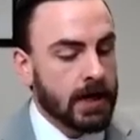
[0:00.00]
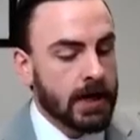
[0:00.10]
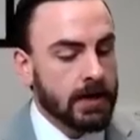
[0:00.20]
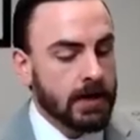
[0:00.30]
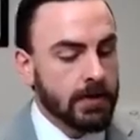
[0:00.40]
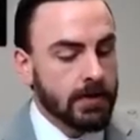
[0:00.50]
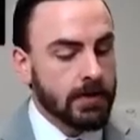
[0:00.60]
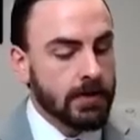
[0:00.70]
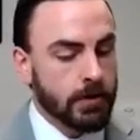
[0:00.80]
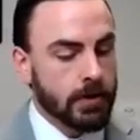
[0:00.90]
And in their
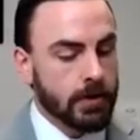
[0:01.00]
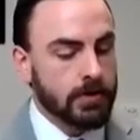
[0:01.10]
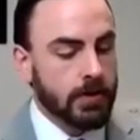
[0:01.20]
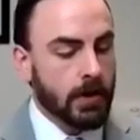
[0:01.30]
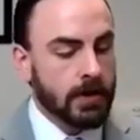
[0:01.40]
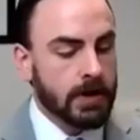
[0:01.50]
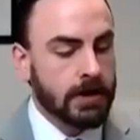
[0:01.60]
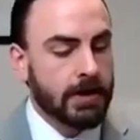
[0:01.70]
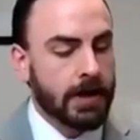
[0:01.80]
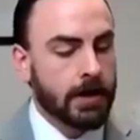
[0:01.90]
book, they're talking
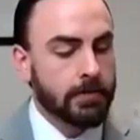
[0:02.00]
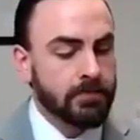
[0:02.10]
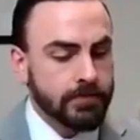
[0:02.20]
about